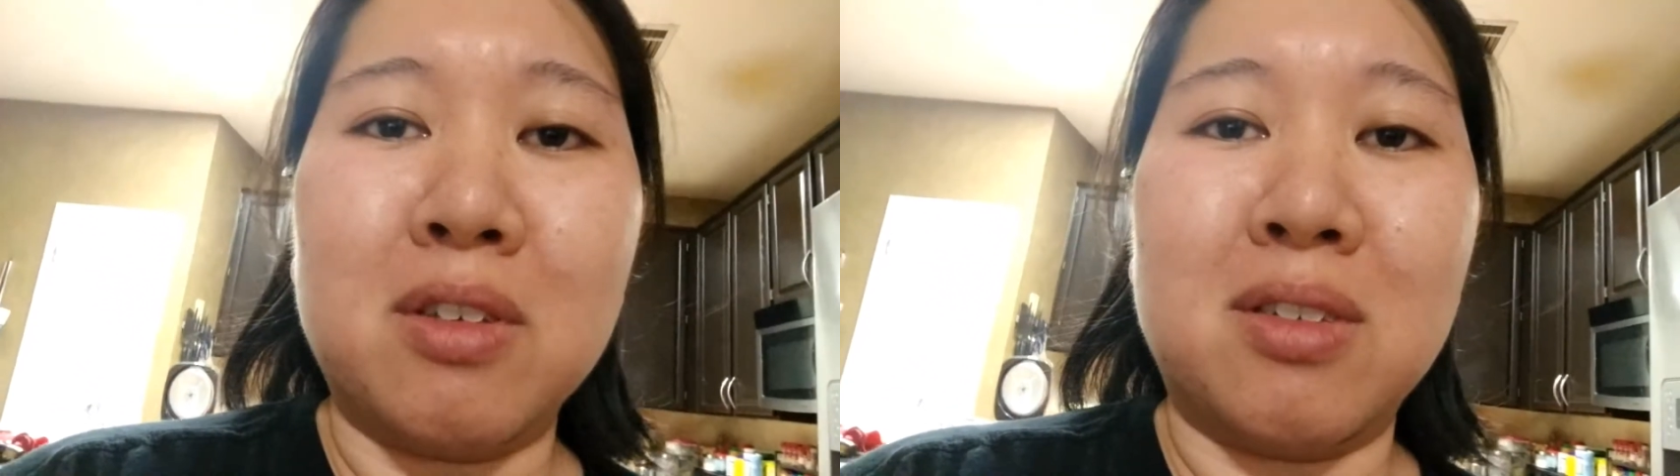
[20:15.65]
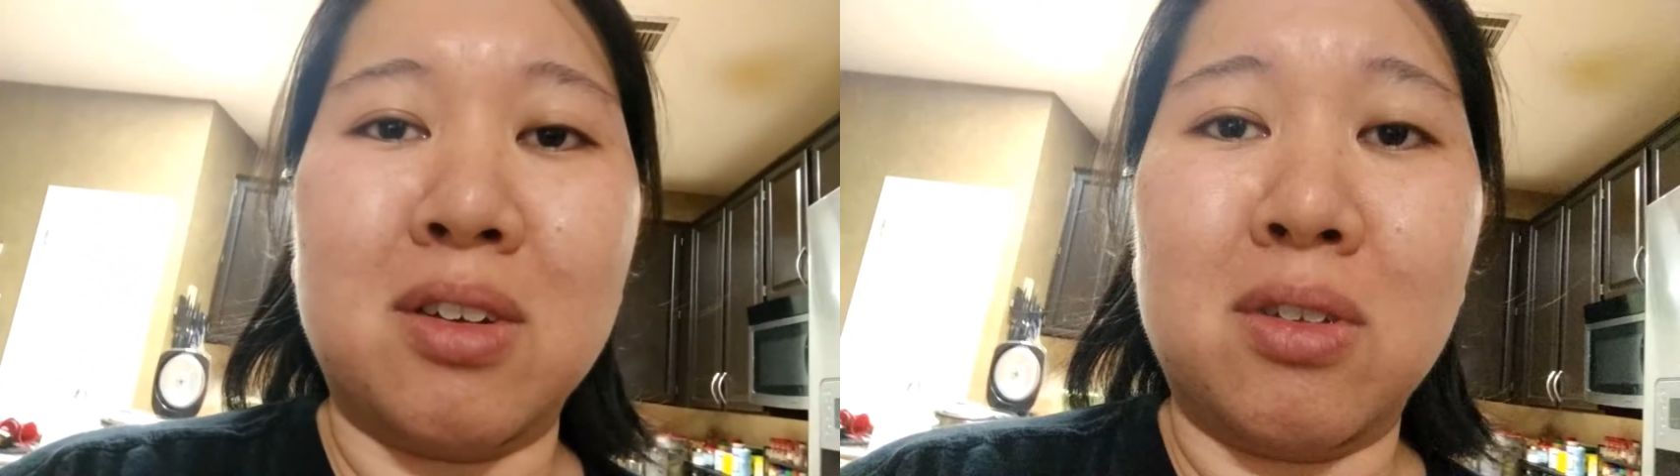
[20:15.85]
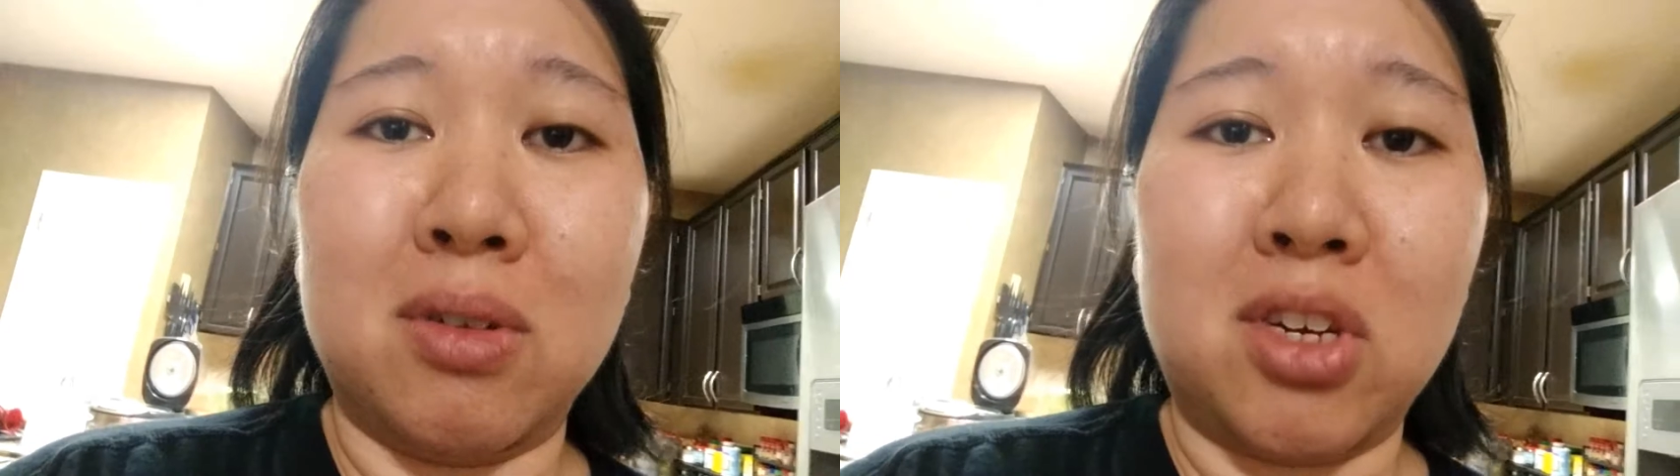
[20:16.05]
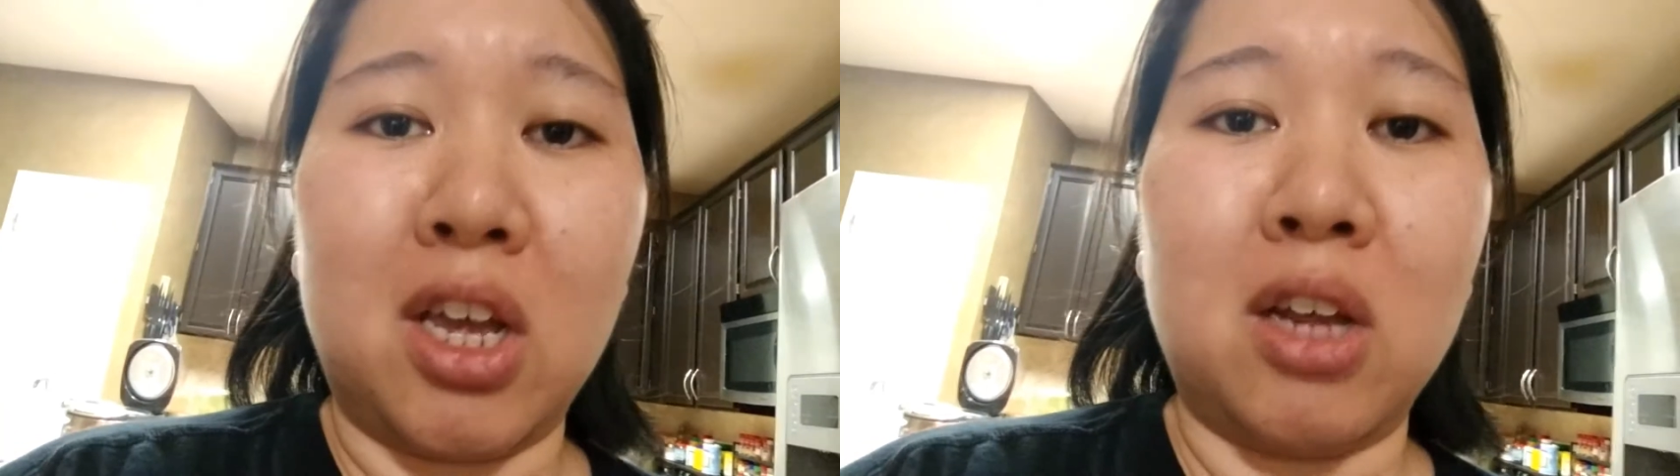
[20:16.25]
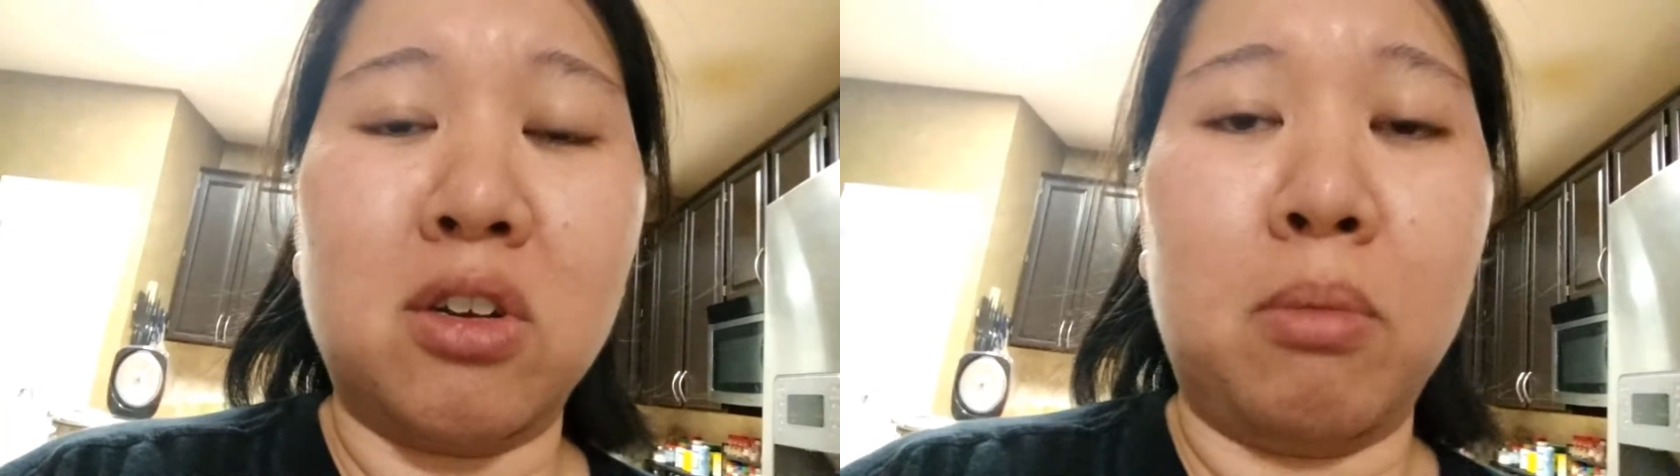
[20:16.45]
It's just to
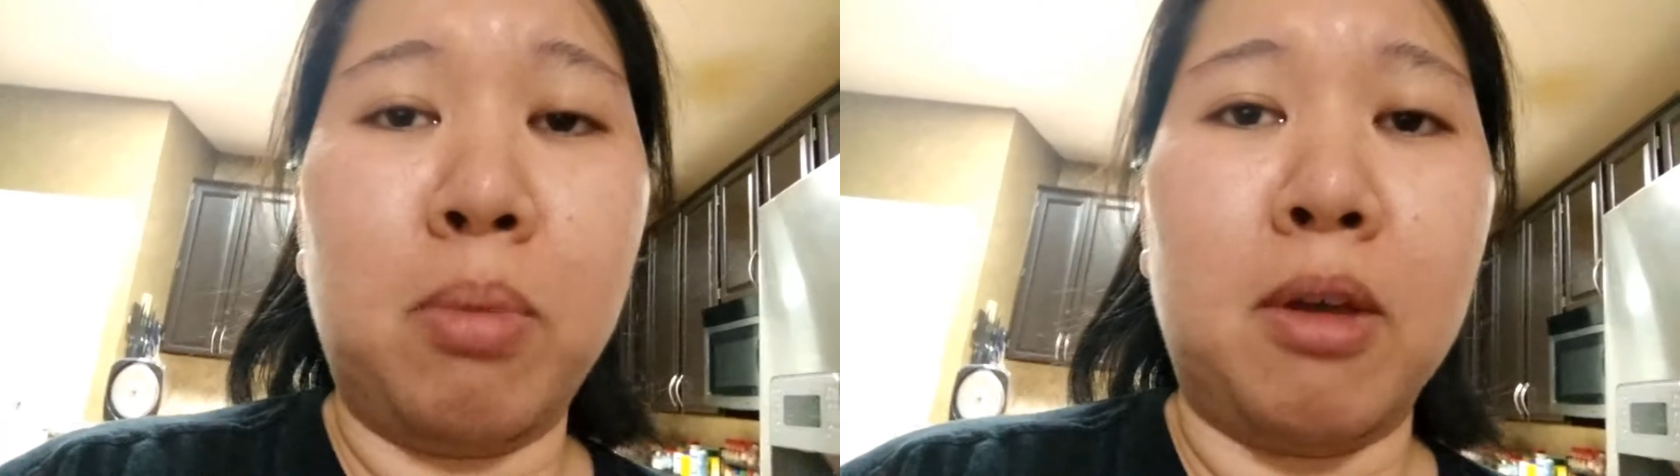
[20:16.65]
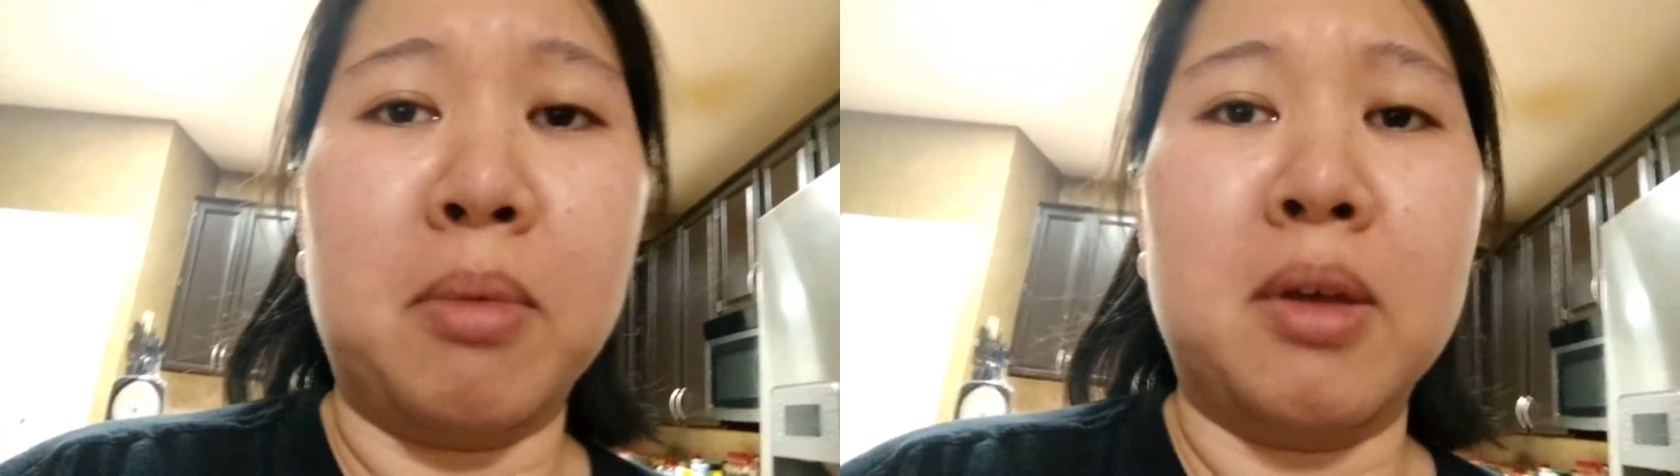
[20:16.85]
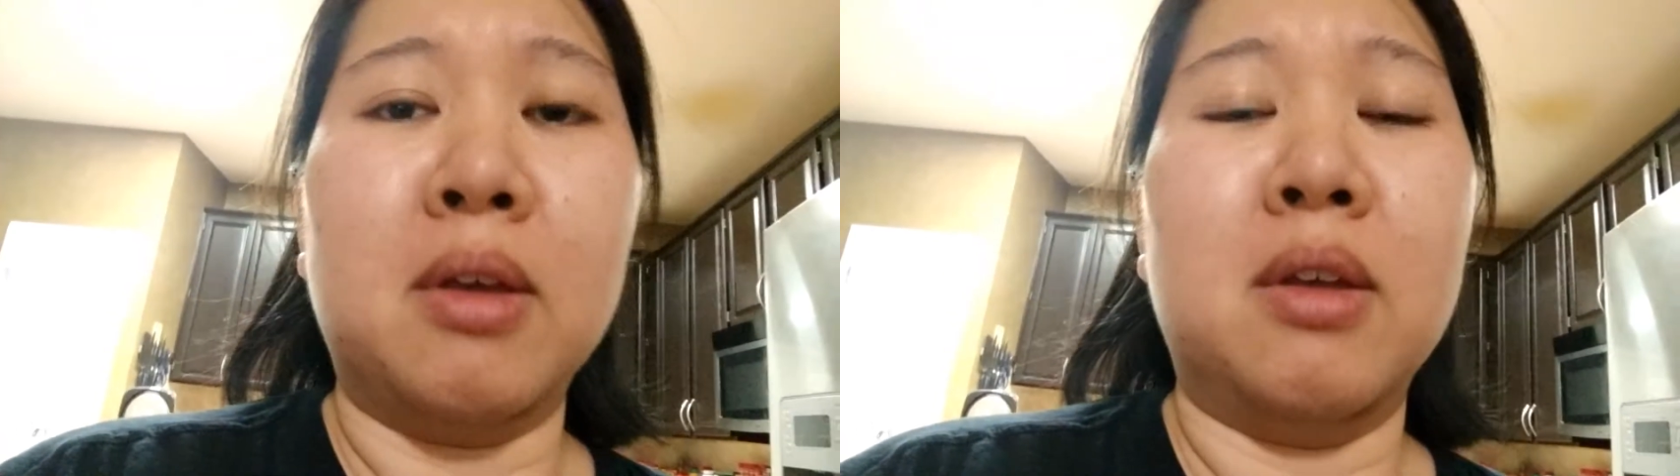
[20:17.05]
change her bib.